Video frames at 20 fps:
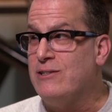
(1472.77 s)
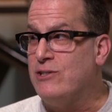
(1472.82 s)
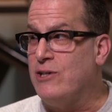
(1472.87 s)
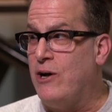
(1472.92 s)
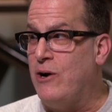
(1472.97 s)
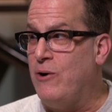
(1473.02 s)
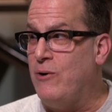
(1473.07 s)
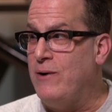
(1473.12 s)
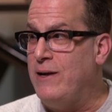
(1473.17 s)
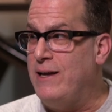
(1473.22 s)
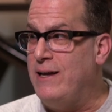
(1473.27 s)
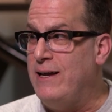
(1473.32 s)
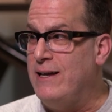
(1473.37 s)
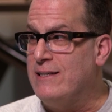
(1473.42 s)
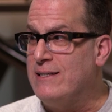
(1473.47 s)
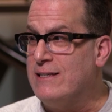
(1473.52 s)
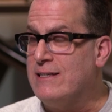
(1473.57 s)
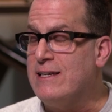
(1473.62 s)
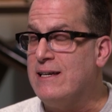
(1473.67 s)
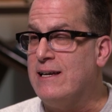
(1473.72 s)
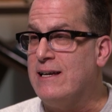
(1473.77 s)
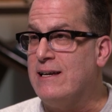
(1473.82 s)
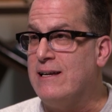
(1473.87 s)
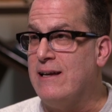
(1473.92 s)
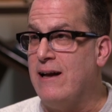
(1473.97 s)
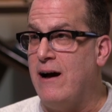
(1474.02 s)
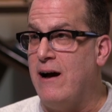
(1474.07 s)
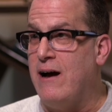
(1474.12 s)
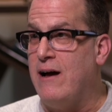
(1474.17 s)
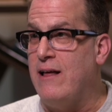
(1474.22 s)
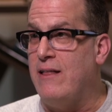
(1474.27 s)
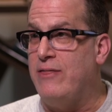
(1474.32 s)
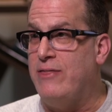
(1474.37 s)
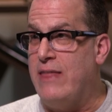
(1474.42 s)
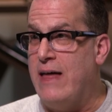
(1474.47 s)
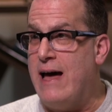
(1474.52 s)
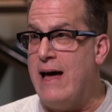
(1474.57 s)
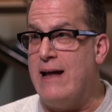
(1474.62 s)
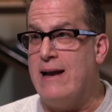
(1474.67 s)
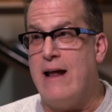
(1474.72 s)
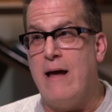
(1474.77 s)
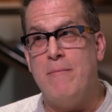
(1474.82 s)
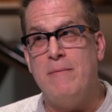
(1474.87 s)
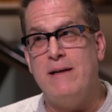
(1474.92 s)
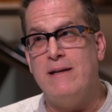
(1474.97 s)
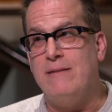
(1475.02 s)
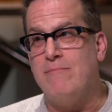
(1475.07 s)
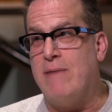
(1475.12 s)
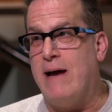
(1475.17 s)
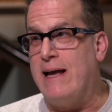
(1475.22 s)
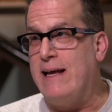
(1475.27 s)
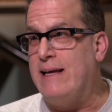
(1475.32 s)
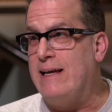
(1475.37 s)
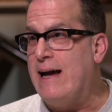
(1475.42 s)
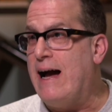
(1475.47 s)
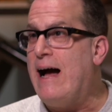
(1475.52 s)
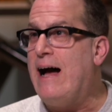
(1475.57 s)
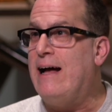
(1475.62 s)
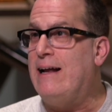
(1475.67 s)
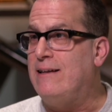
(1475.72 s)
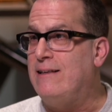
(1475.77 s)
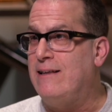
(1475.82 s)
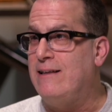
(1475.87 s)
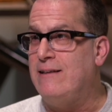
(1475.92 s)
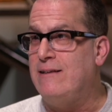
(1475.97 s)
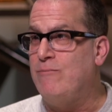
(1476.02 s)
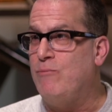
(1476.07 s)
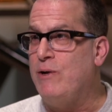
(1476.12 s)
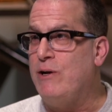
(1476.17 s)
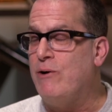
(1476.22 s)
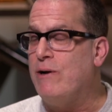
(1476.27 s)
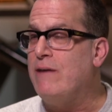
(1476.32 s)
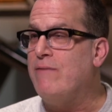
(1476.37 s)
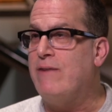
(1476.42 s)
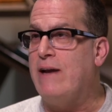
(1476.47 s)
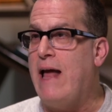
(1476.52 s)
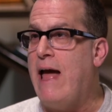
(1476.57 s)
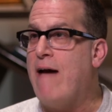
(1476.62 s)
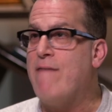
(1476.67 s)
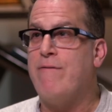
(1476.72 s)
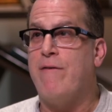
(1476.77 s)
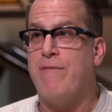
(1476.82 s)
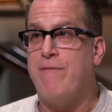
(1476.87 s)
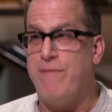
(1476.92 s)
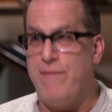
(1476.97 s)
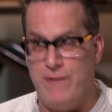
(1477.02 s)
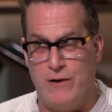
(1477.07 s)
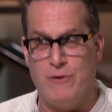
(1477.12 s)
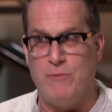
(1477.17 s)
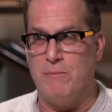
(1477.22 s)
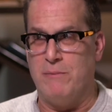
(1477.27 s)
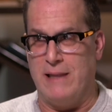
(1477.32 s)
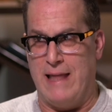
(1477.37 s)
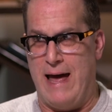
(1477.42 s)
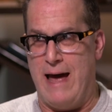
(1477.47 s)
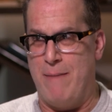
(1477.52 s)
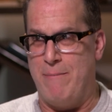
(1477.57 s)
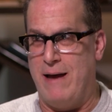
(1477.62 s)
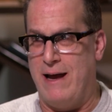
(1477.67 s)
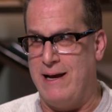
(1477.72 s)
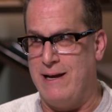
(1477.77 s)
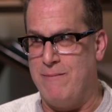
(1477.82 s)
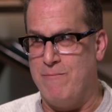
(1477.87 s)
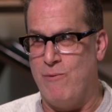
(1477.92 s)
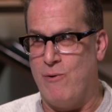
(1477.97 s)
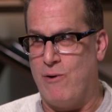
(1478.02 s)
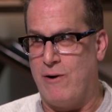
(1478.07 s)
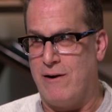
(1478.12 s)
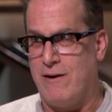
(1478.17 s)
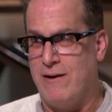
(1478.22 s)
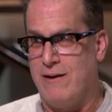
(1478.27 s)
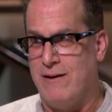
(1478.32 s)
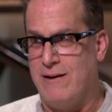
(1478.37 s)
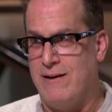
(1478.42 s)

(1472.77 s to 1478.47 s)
So it's that, I mean, my God, we don't even have a film lab anymore.